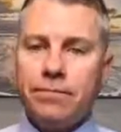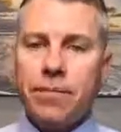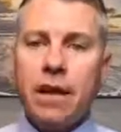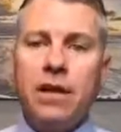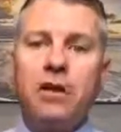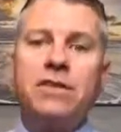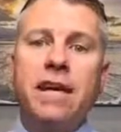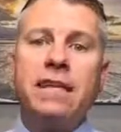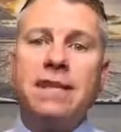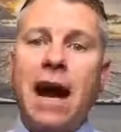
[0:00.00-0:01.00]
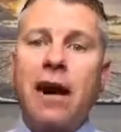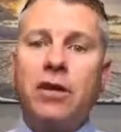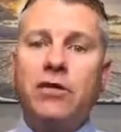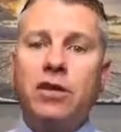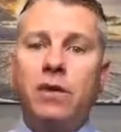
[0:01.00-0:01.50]
and you're sick and
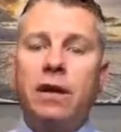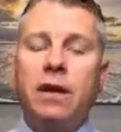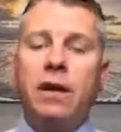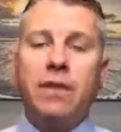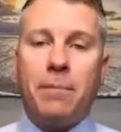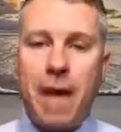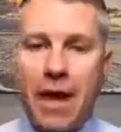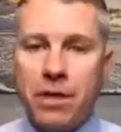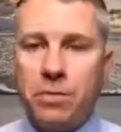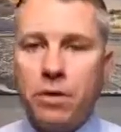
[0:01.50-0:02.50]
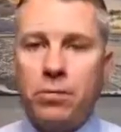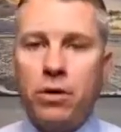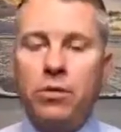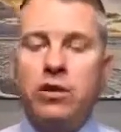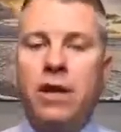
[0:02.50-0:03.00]
tired of doing the management
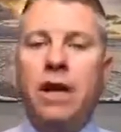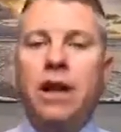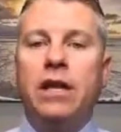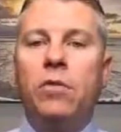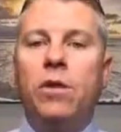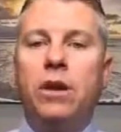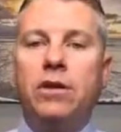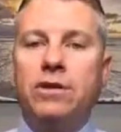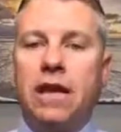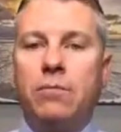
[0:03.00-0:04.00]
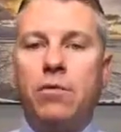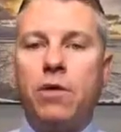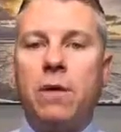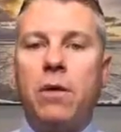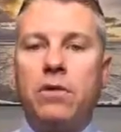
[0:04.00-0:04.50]
approach, and you want to understand more
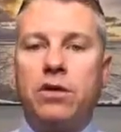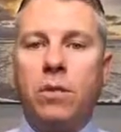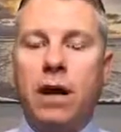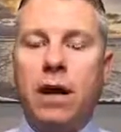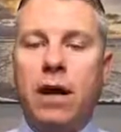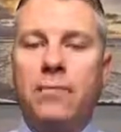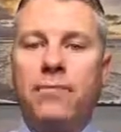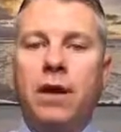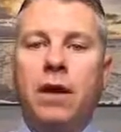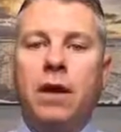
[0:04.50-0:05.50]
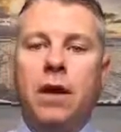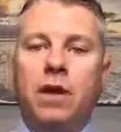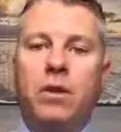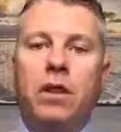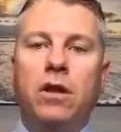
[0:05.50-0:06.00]
about what's going on, and
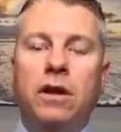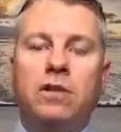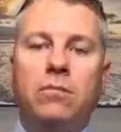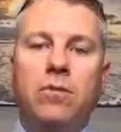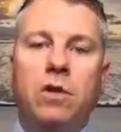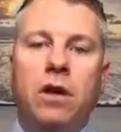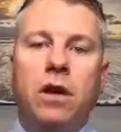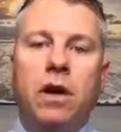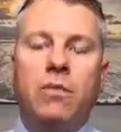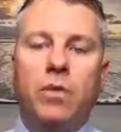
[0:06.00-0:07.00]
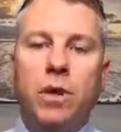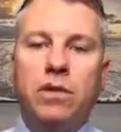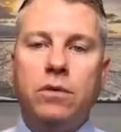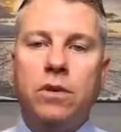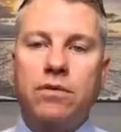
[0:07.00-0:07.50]
you want to look into more of what we
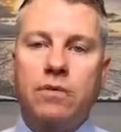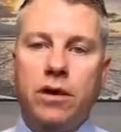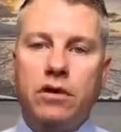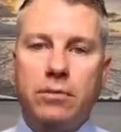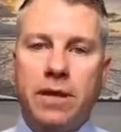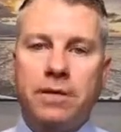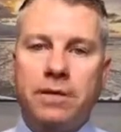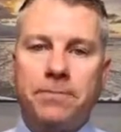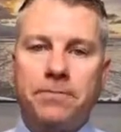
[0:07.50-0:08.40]
do, like functional medicine.